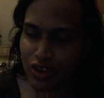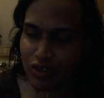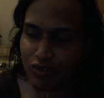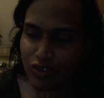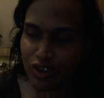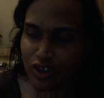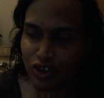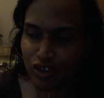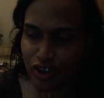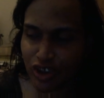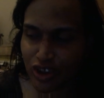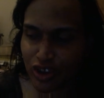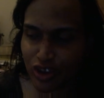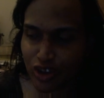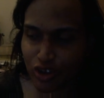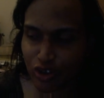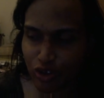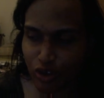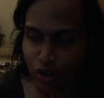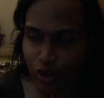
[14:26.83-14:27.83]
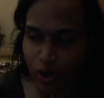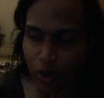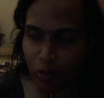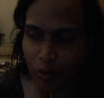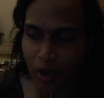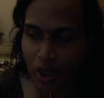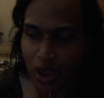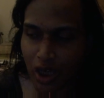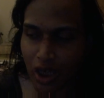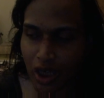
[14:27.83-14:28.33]
which creates
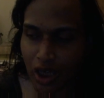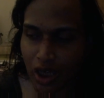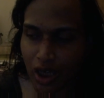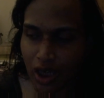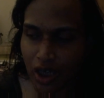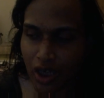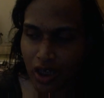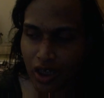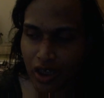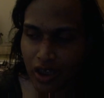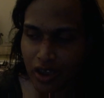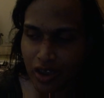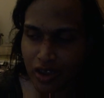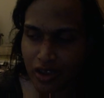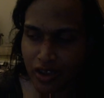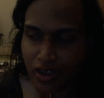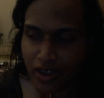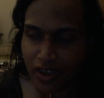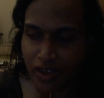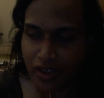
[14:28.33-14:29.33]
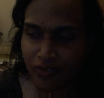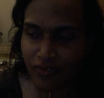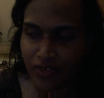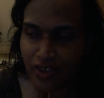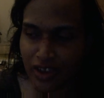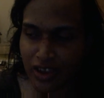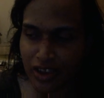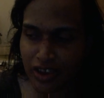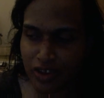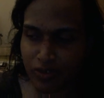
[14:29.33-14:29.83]
trauma, negative
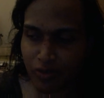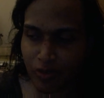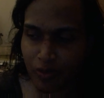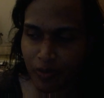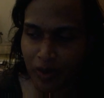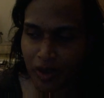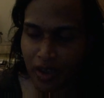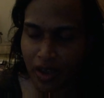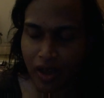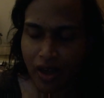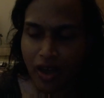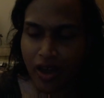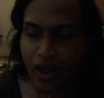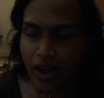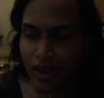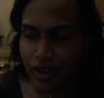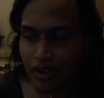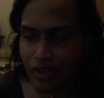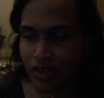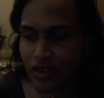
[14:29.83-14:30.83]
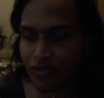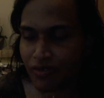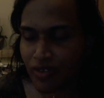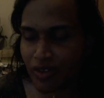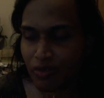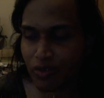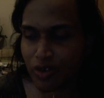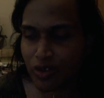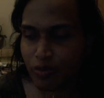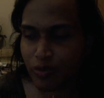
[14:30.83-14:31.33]
feelings for me. I don't know if
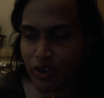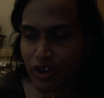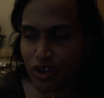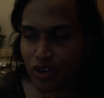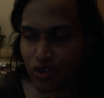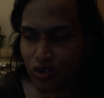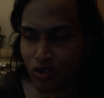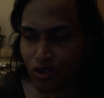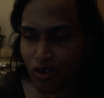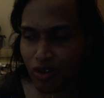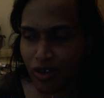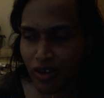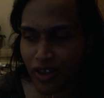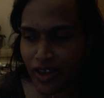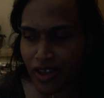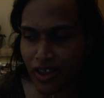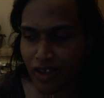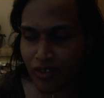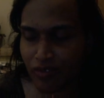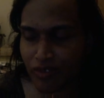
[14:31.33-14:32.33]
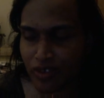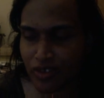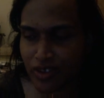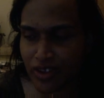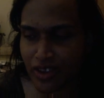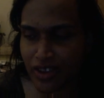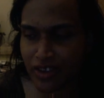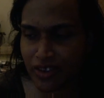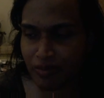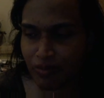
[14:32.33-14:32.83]
I would be strong enough to
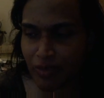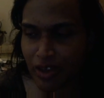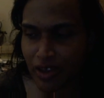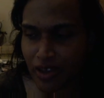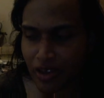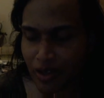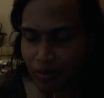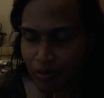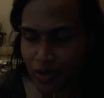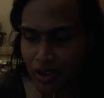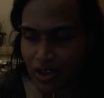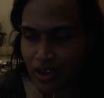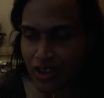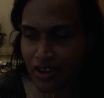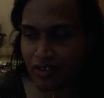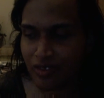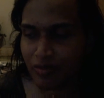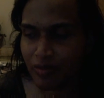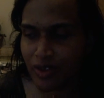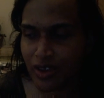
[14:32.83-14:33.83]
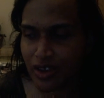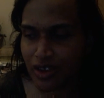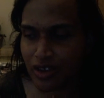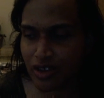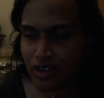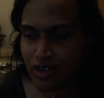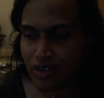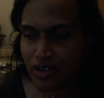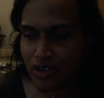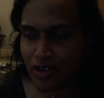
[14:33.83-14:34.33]
say it's manipulative
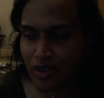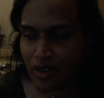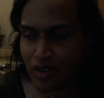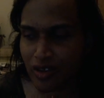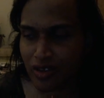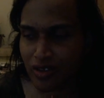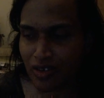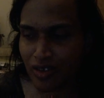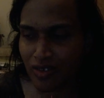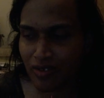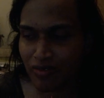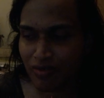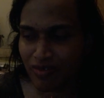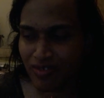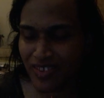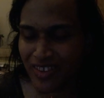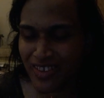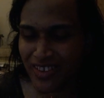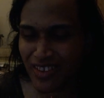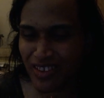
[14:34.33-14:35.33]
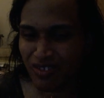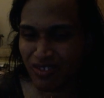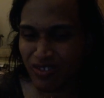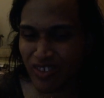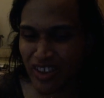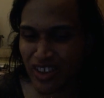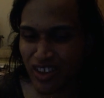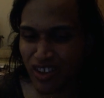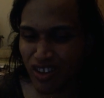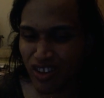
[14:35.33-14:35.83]
because uh, it's not really a
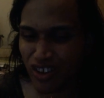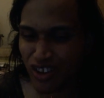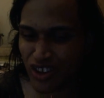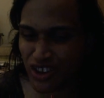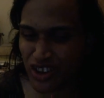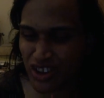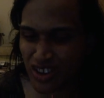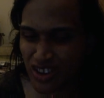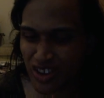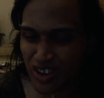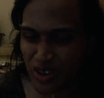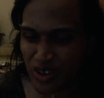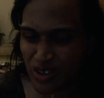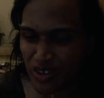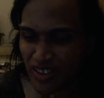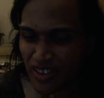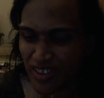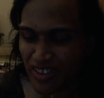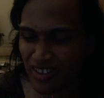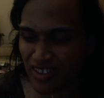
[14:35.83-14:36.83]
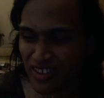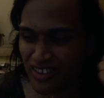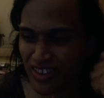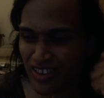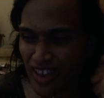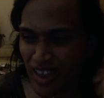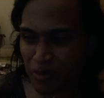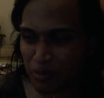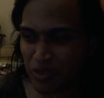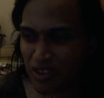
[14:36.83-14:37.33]
very conscious thing. It
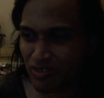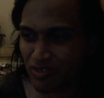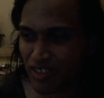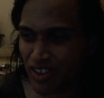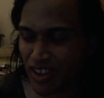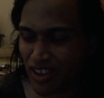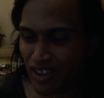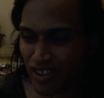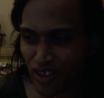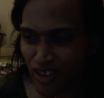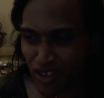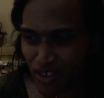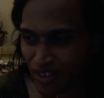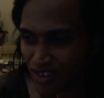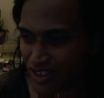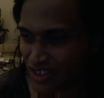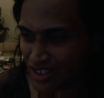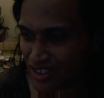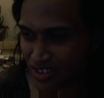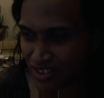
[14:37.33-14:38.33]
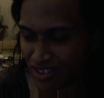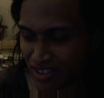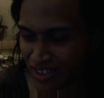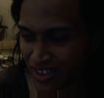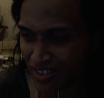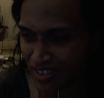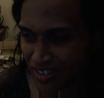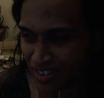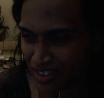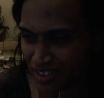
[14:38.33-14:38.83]
just happens very
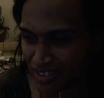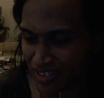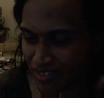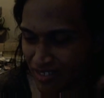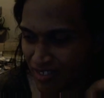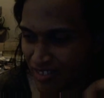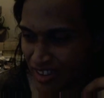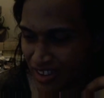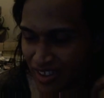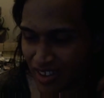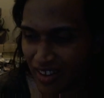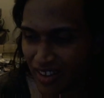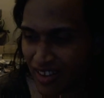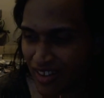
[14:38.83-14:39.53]
unconsciously. Like it's a very